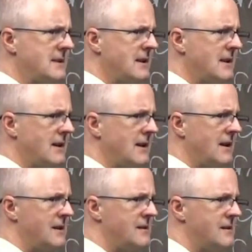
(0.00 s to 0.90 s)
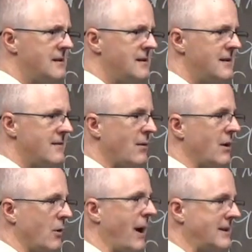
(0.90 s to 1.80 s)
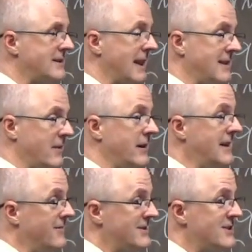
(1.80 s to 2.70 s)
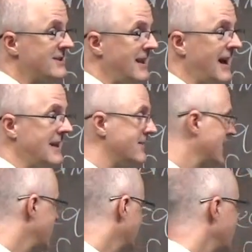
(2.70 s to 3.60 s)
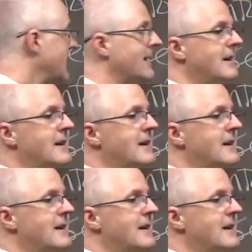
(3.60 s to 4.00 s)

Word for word: If you want to go back to set theory, even just naive set theory.